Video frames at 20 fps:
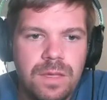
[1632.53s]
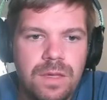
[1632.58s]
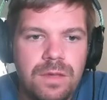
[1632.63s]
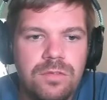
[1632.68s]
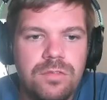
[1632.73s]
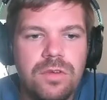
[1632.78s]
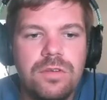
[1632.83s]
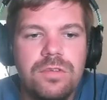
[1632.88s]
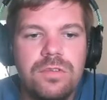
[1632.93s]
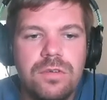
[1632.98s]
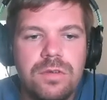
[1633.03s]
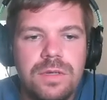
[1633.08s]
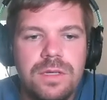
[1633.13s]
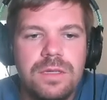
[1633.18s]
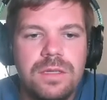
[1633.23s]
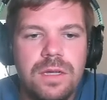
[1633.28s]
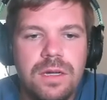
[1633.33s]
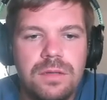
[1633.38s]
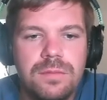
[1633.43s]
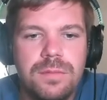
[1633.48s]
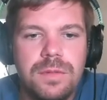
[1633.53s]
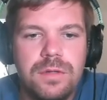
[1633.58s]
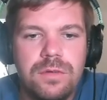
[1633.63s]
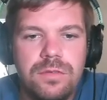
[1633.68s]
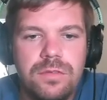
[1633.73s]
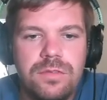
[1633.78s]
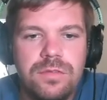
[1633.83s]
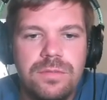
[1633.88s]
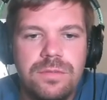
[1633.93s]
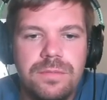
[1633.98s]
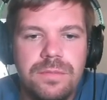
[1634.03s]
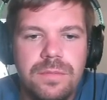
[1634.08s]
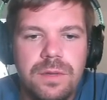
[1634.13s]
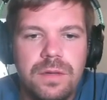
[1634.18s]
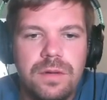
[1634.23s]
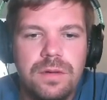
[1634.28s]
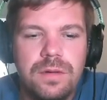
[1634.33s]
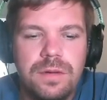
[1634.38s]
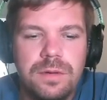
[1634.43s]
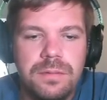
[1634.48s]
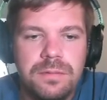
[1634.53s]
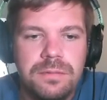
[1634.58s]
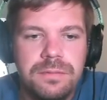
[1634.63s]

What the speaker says: So it's only in locked modes. Okay.